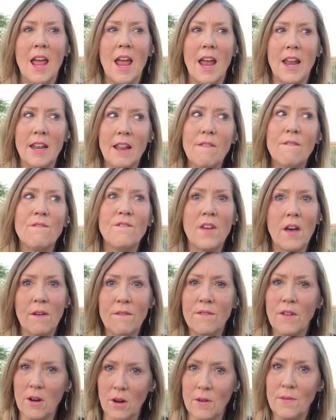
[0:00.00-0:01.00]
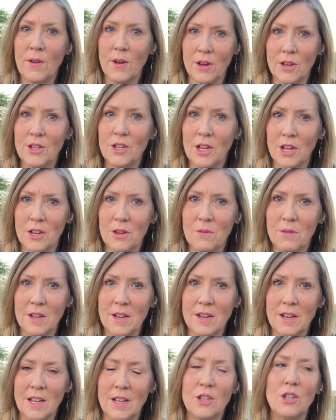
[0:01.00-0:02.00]
and it felt very, very
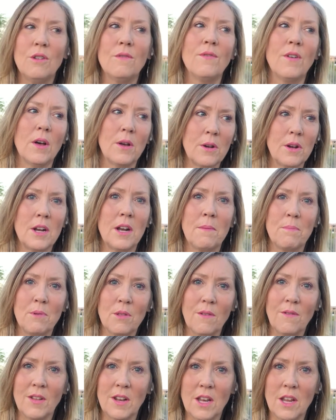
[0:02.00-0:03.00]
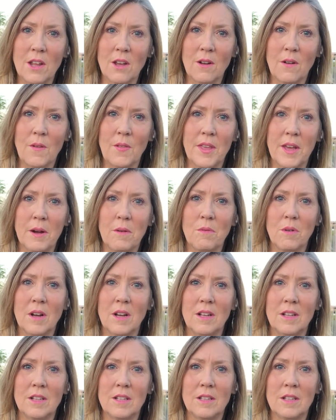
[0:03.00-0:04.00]
genuine. And she followed it up with a video that
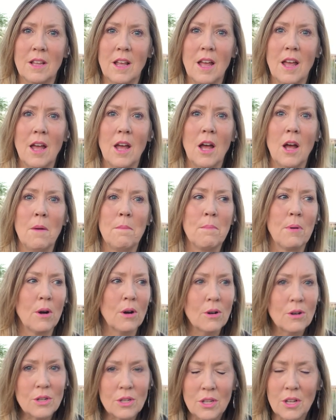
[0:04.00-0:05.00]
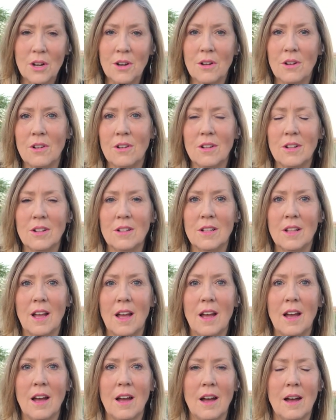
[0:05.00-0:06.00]
was personal,
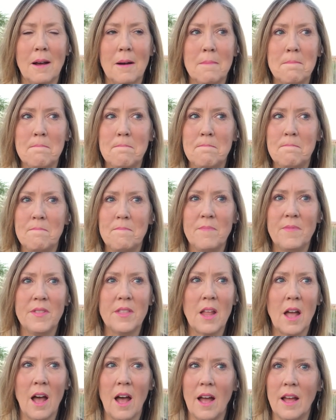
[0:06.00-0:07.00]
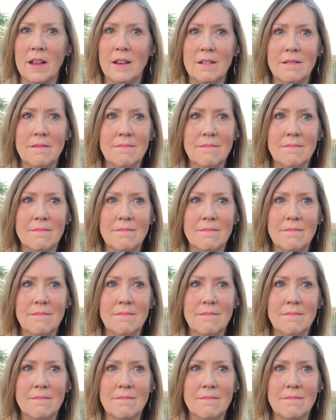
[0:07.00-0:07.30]
um, not,